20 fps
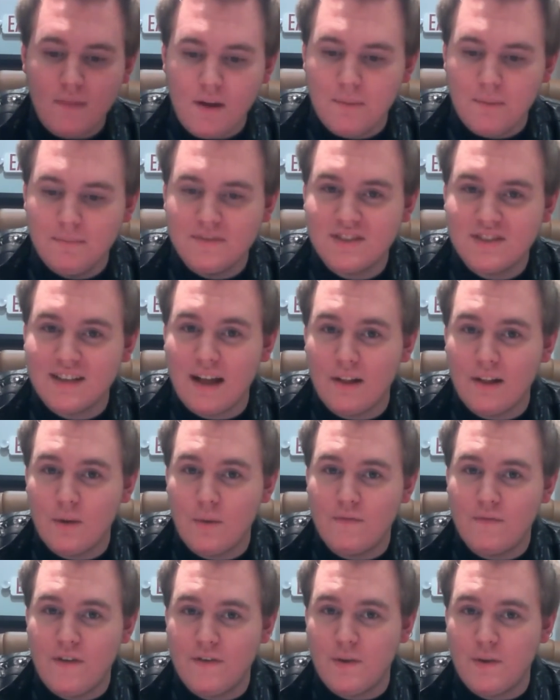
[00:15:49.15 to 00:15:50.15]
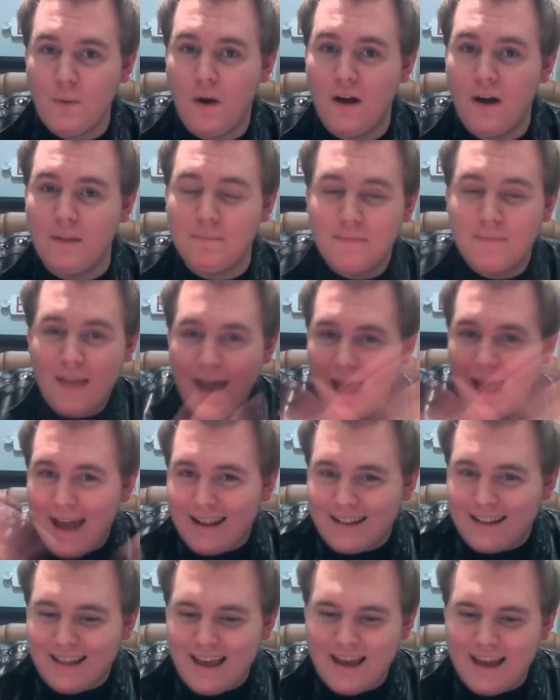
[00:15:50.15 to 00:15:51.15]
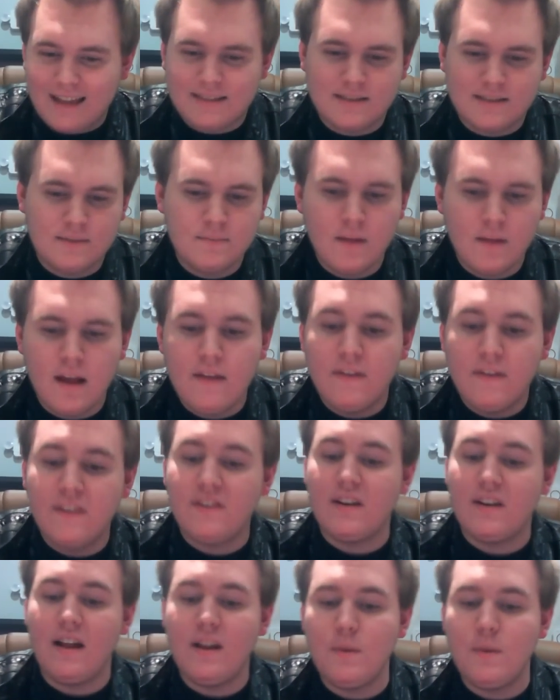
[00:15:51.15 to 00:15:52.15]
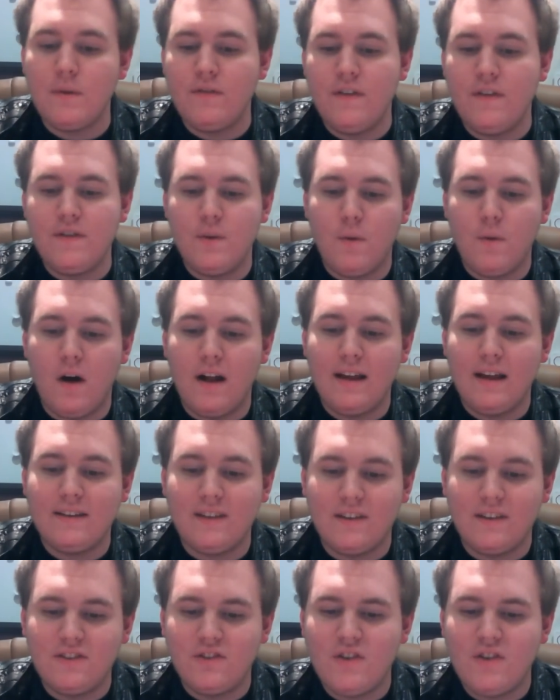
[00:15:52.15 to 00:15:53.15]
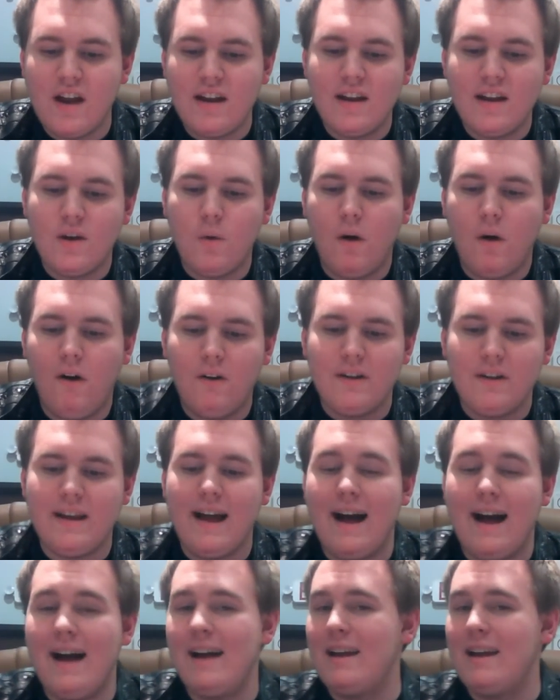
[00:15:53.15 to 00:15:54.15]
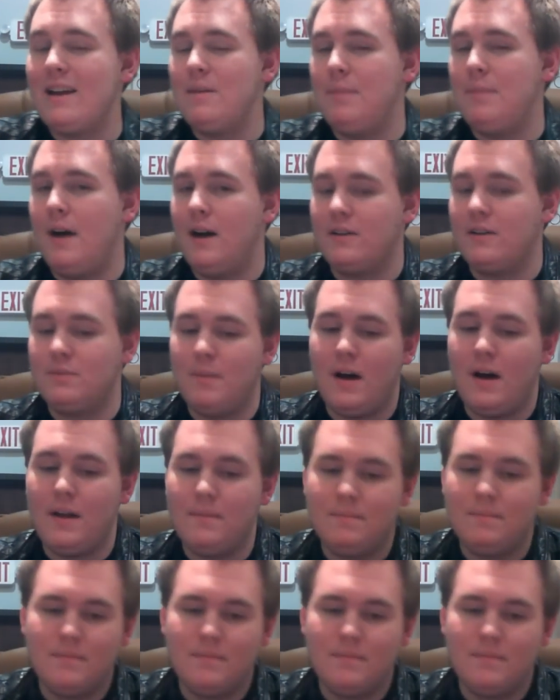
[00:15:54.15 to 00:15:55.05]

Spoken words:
Sigelli 150 watt. At a glance. The Sigelli 150 watt is a steady quality high-end box mod.